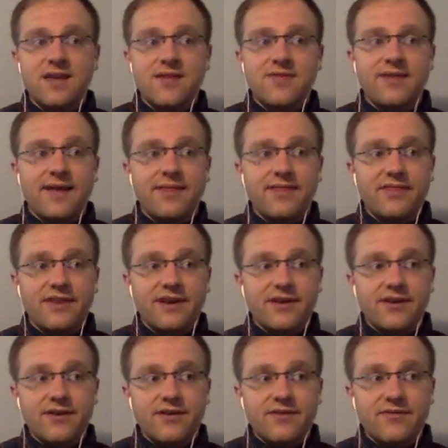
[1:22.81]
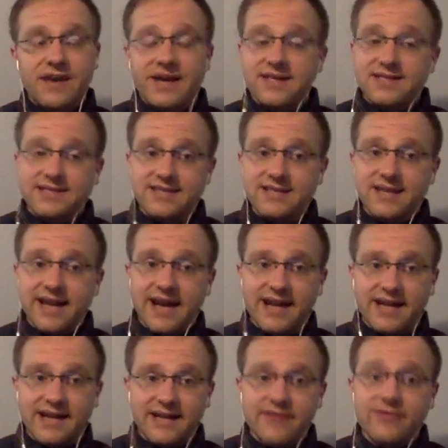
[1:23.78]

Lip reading: that their vaccine candidate,